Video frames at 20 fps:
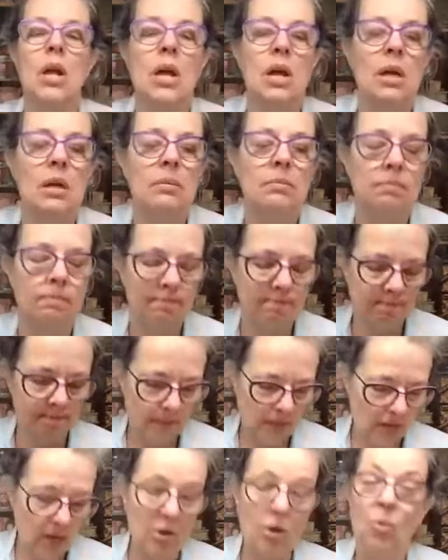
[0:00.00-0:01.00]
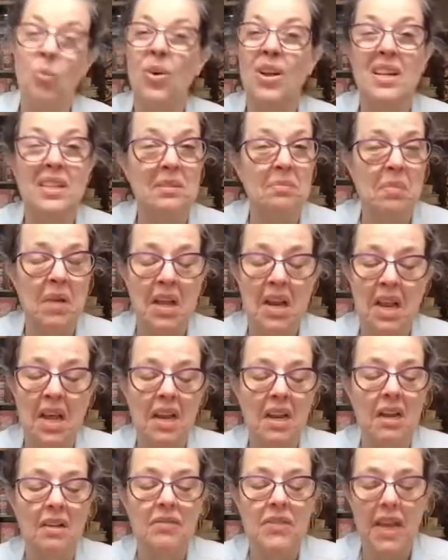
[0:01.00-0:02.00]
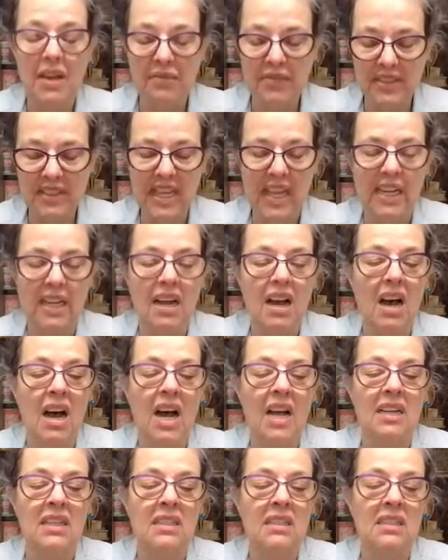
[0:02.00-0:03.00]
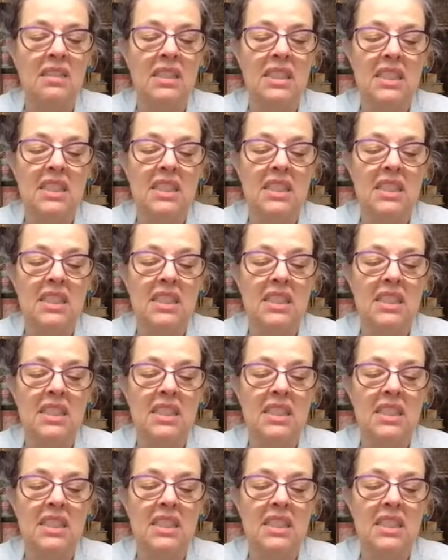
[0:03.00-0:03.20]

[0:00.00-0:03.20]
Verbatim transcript: Um, I don't know what it's made out of. That feels like cotton.